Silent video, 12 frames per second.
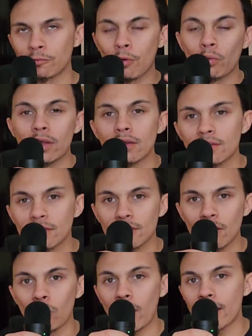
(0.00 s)
focus
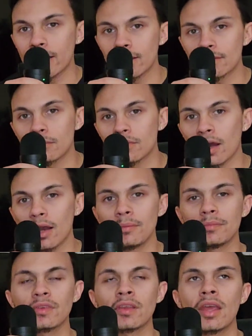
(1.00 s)
away
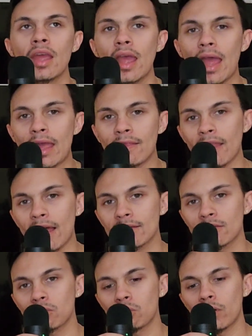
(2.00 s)
sometimes, and
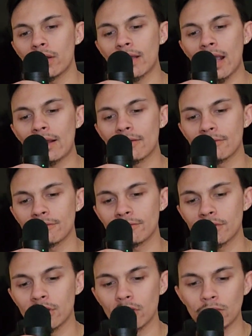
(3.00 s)
that's what kind of,
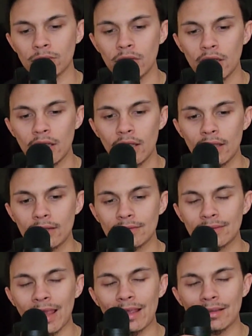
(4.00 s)

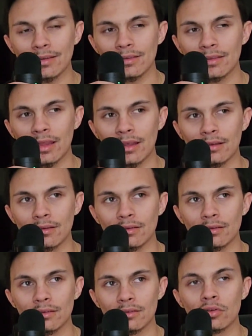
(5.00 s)
takes
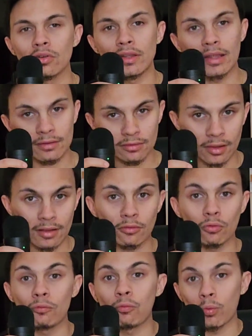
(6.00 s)
things to the next
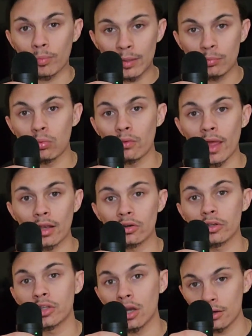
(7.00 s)
level for people that
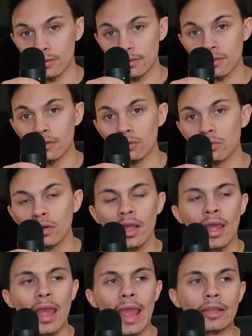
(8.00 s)
are young still,
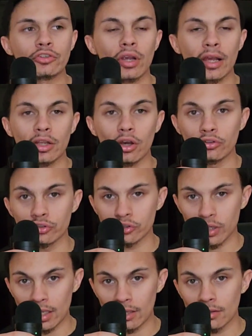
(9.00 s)
and trying to
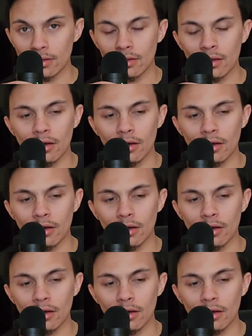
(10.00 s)
understand